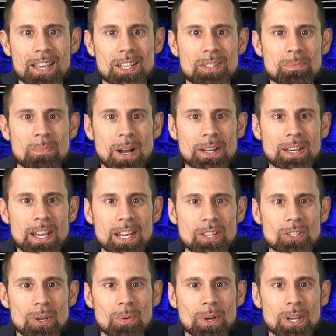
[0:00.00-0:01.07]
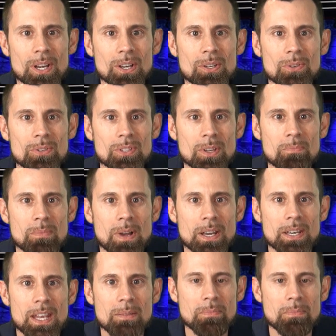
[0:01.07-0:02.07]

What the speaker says: It's Monday, so we're gonna do some Monday